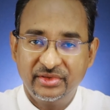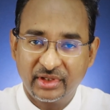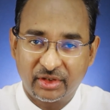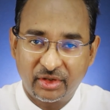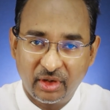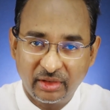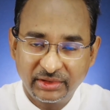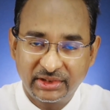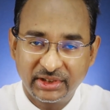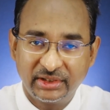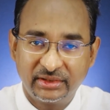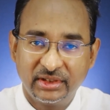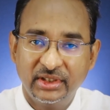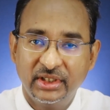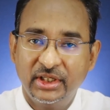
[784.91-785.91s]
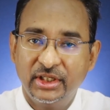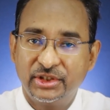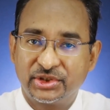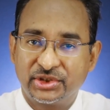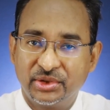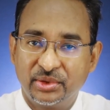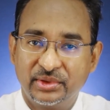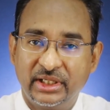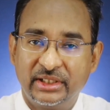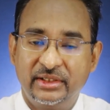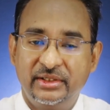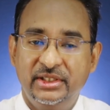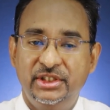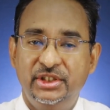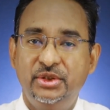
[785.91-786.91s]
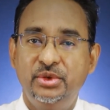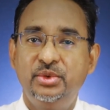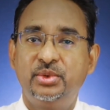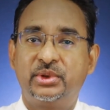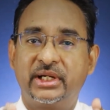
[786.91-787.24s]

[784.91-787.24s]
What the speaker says: the content so that you